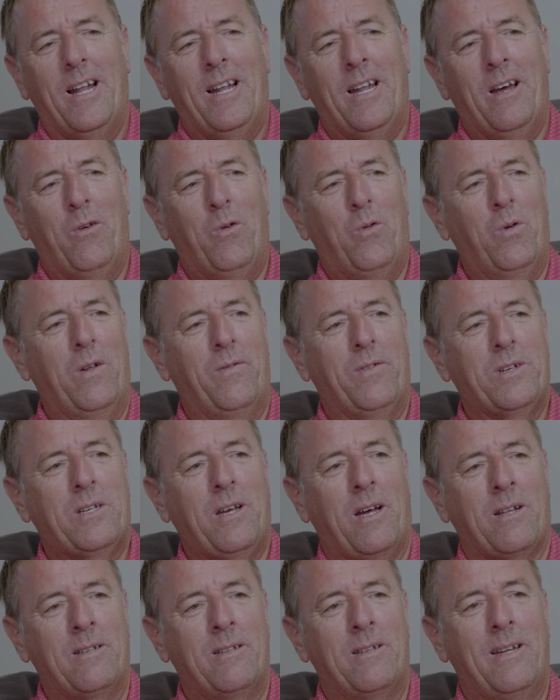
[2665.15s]
Now all of a
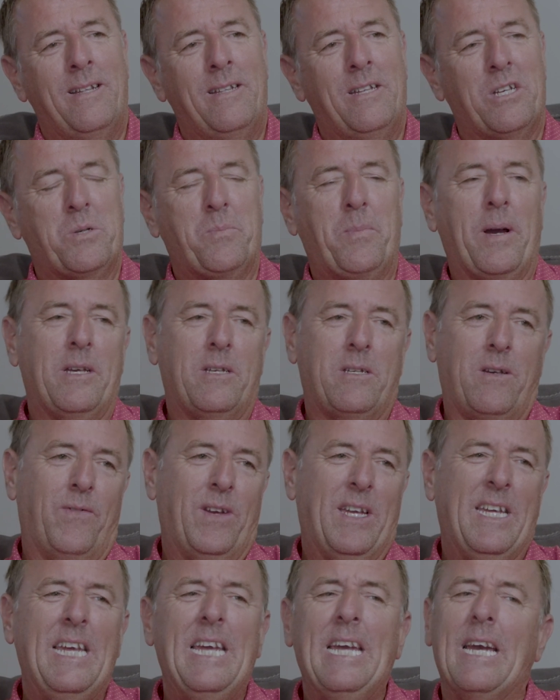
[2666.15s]
sudden, in the space
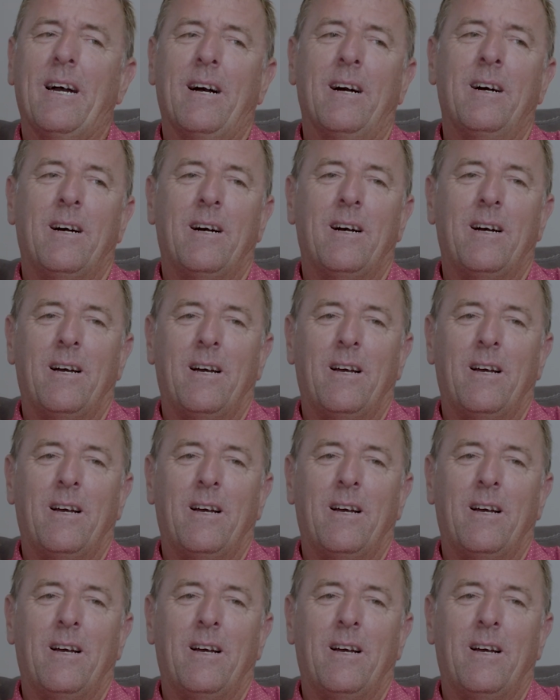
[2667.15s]
of a year,